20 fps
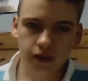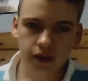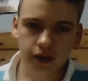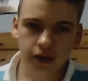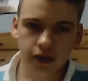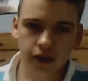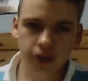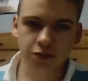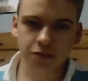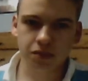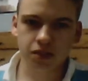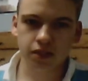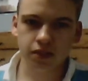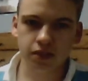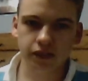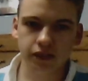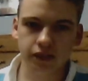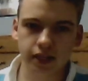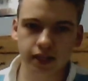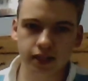against
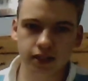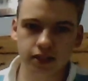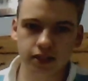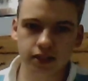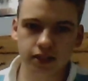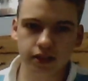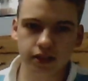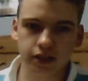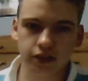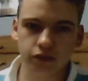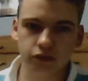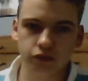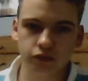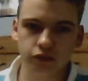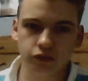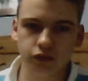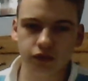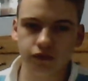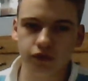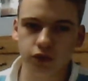specific decks, like
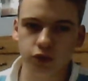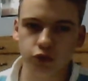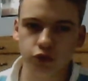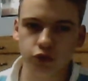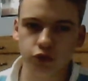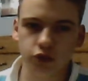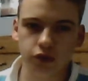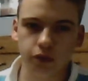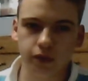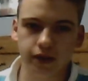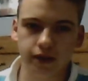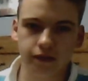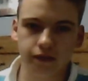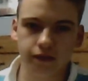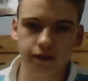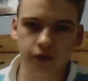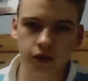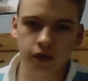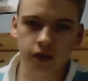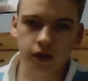Reshifusion or
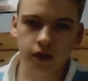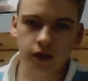whatever.